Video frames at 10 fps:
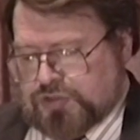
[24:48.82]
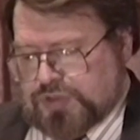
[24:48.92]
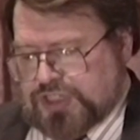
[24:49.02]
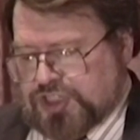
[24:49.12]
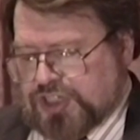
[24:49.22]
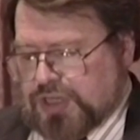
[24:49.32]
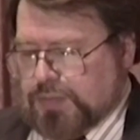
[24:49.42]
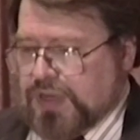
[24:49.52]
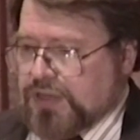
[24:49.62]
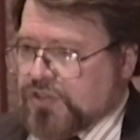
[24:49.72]
Strategic
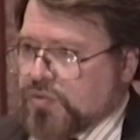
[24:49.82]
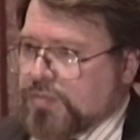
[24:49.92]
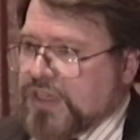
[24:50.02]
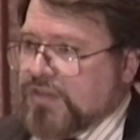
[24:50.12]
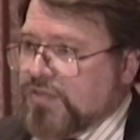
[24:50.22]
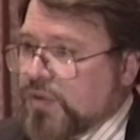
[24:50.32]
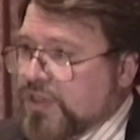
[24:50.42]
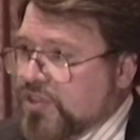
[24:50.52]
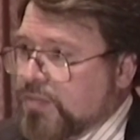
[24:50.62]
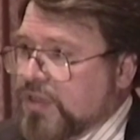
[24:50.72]
independence would mean very
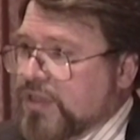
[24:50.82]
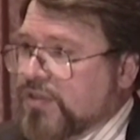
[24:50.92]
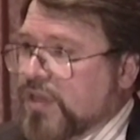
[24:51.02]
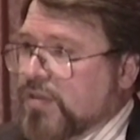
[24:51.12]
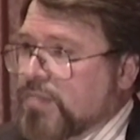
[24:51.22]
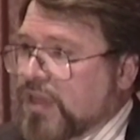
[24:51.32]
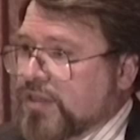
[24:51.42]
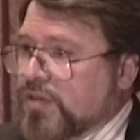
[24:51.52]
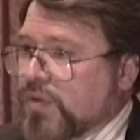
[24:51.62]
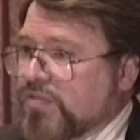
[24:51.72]
simply that the
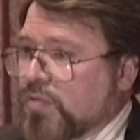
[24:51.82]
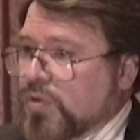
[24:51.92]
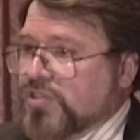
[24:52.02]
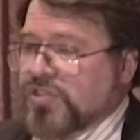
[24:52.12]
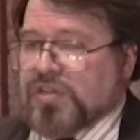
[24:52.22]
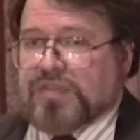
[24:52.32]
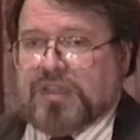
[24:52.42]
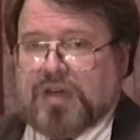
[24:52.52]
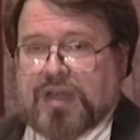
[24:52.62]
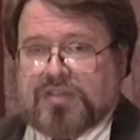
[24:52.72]
military forces of the
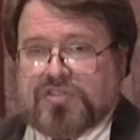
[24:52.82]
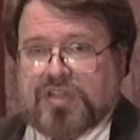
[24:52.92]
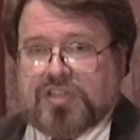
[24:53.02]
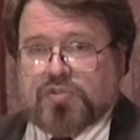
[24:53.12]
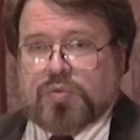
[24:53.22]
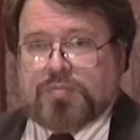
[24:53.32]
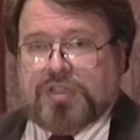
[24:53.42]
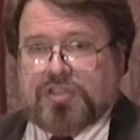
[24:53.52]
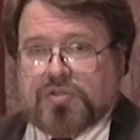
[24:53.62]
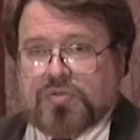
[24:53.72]
United States would be
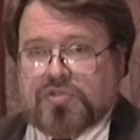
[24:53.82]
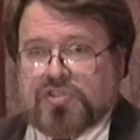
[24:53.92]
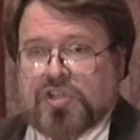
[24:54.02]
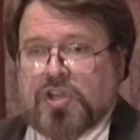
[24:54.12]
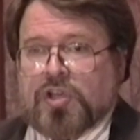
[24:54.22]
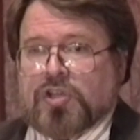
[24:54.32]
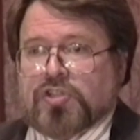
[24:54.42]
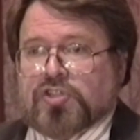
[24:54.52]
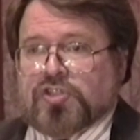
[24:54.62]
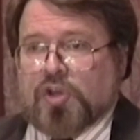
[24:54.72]
used
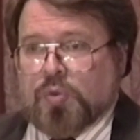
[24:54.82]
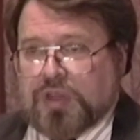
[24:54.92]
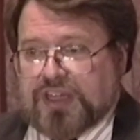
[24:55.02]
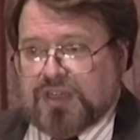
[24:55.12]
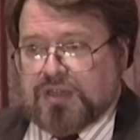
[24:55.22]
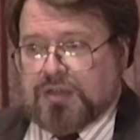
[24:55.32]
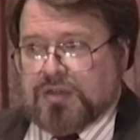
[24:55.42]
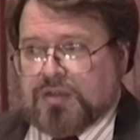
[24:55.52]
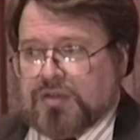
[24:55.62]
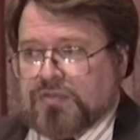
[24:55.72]
solely
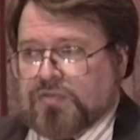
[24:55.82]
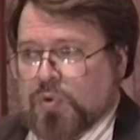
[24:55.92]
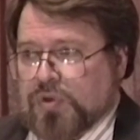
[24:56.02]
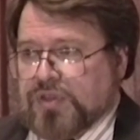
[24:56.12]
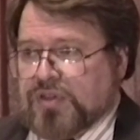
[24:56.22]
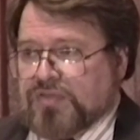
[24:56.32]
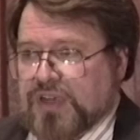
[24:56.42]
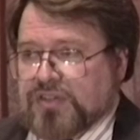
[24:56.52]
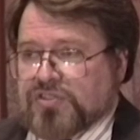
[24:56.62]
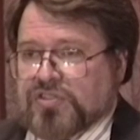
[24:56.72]
for the
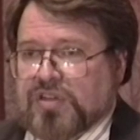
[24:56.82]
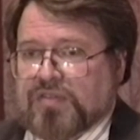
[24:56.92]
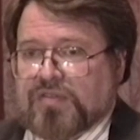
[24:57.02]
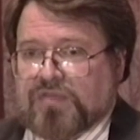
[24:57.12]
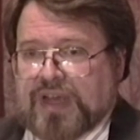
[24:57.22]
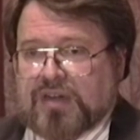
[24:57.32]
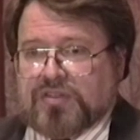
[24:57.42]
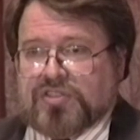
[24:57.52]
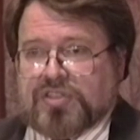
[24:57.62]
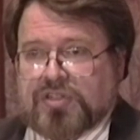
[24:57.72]
defense of the vital
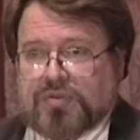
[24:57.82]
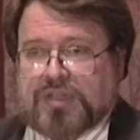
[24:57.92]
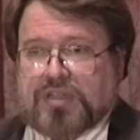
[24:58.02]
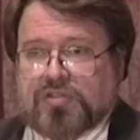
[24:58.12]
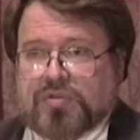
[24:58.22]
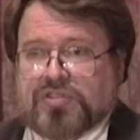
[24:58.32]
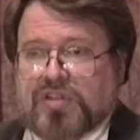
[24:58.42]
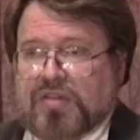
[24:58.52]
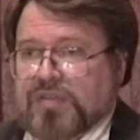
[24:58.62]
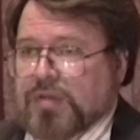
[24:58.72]
security interests
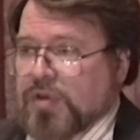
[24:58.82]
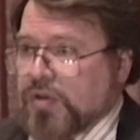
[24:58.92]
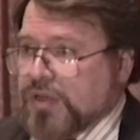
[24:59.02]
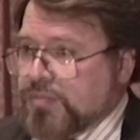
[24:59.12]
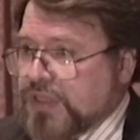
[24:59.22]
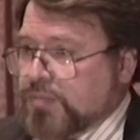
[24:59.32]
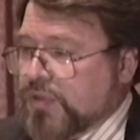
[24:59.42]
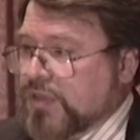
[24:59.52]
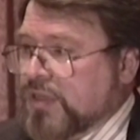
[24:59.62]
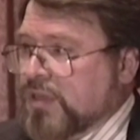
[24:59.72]
of the American
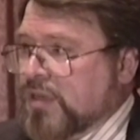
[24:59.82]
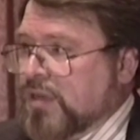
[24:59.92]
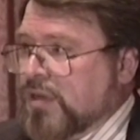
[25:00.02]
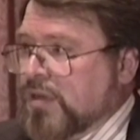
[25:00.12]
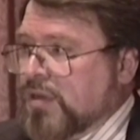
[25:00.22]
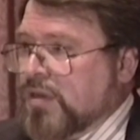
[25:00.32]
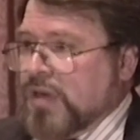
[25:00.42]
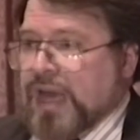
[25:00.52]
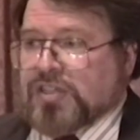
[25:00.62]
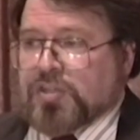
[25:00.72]
people,
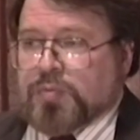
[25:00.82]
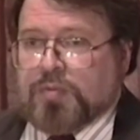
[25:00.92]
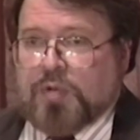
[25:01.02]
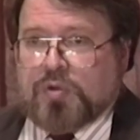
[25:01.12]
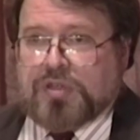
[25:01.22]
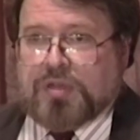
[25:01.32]
not to promote